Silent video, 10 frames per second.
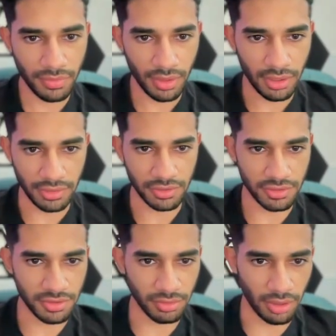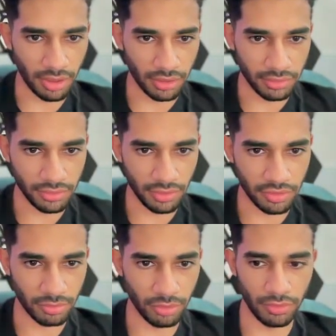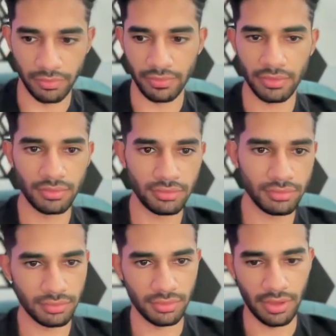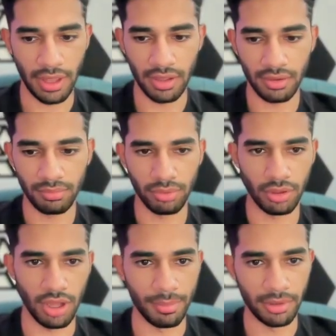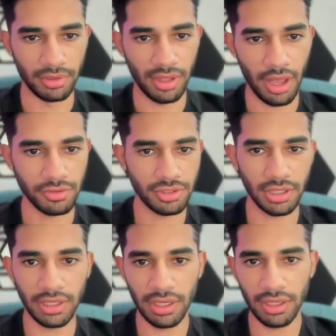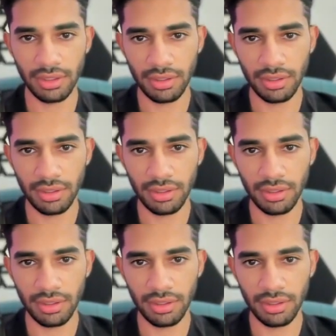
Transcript: Yeah, so it's too long. So let's remove that, put comma. House cleaning